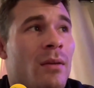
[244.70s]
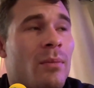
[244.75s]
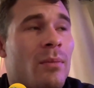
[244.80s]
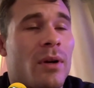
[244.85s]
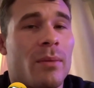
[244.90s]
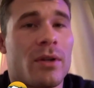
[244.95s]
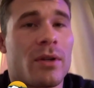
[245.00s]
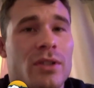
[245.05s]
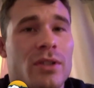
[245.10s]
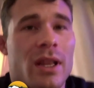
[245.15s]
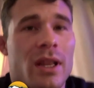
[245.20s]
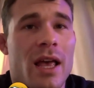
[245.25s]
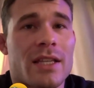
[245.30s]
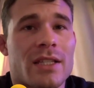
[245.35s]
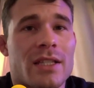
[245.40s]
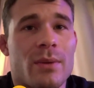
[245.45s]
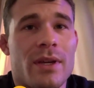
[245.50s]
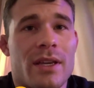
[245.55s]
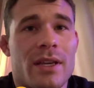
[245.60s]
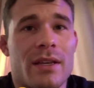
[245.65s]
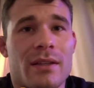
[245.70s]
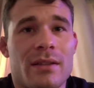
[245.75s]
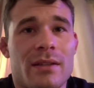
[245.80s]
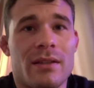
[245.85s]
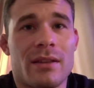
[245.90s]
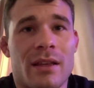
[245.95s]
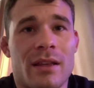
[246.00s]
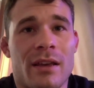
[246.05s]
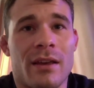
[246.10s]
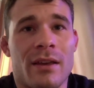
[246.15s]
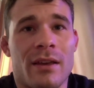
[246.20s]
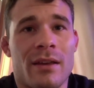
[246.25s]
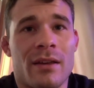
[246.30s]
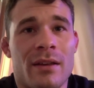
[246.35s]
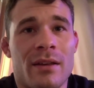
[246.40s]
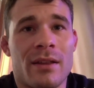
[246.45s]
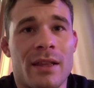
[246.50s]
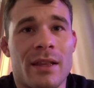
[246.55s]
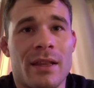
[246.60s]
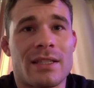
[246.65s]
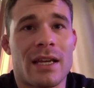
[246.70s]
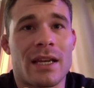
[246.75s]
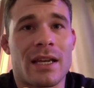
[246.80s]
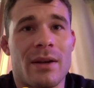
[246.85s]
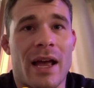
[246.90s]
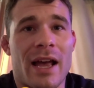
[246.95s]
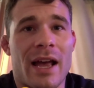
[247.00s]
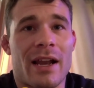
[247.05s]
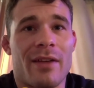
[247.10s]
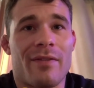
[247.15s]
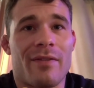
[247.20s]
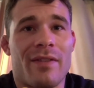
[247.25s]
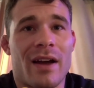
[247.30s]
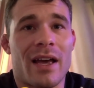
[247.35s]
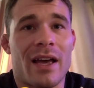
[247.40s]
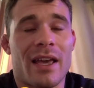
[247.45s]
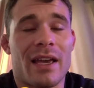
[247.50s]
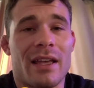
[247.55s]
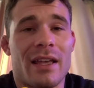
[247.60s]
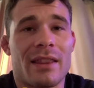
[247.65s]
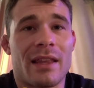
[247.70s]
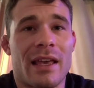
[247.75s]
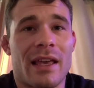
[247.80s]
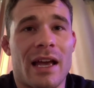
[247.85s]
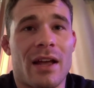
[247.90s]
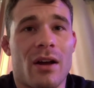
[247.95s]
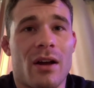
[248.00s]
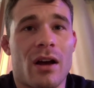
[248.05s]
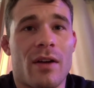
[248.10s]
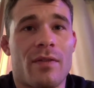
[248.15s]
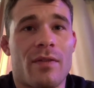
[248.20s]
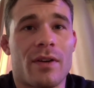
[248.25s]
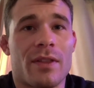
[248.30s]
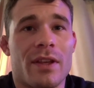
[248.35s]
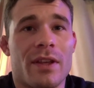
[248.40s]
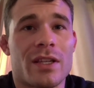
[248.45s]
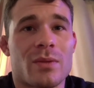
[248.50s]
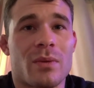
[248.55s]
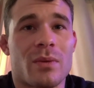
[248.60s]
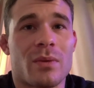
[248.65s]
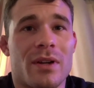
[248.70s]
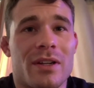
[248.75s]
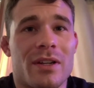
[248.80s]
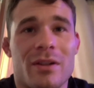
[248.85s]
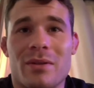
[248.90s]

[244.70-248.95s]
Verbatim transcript: pretty much last week they they said I had a fight and they had offered this one.